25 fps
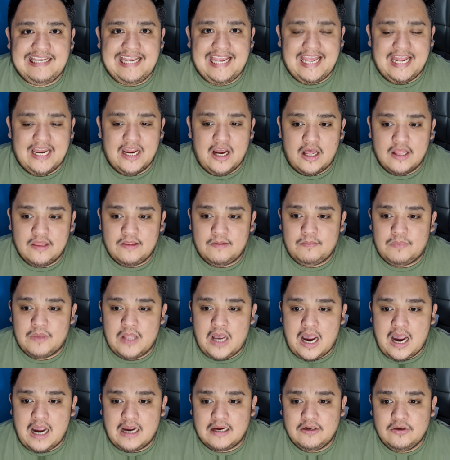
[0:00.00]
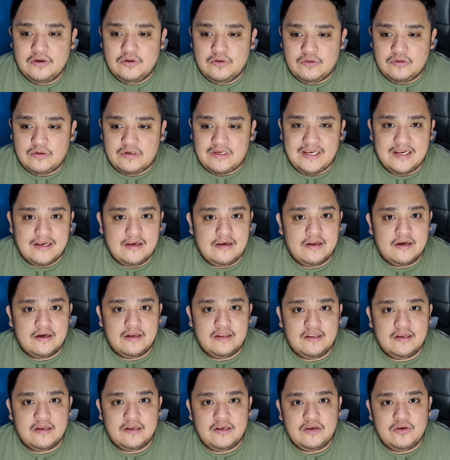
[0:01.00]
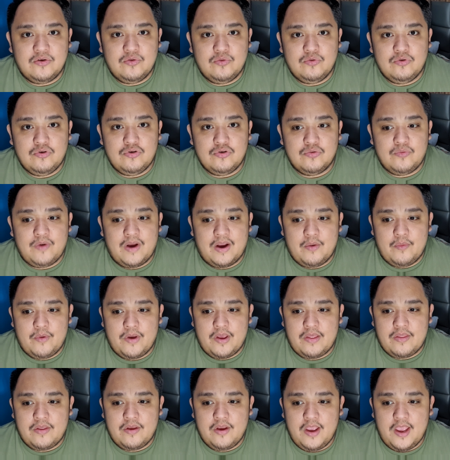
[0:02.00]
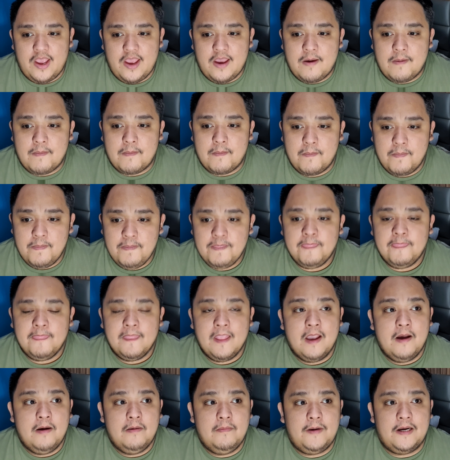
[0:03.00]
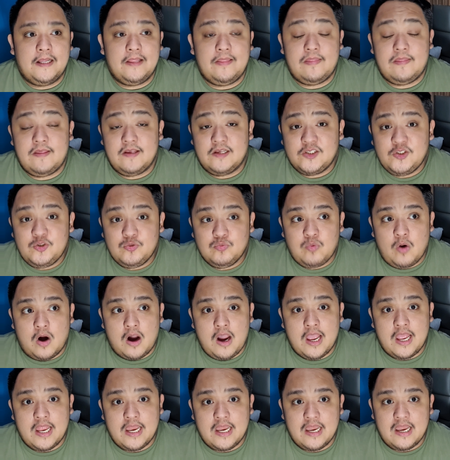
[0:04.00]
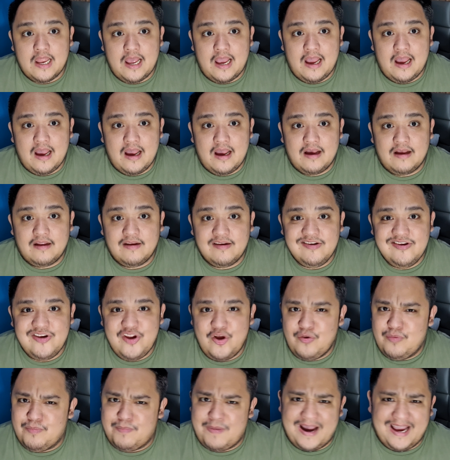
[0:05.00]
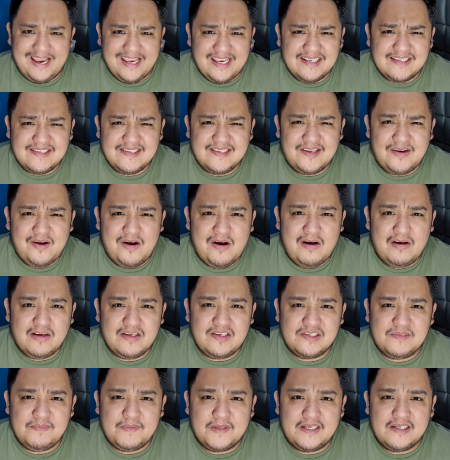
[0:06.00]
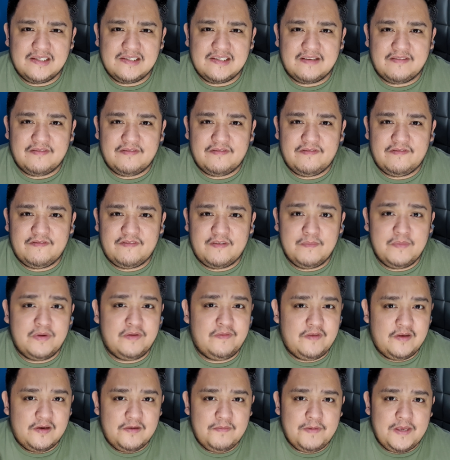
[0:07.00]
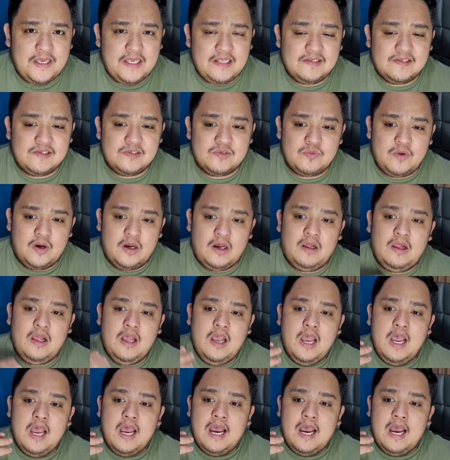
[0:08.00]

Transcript: kid on the block who did uh, the new duet with him. But this one, uh, no bias at all, just because I'm from the Philippines as well.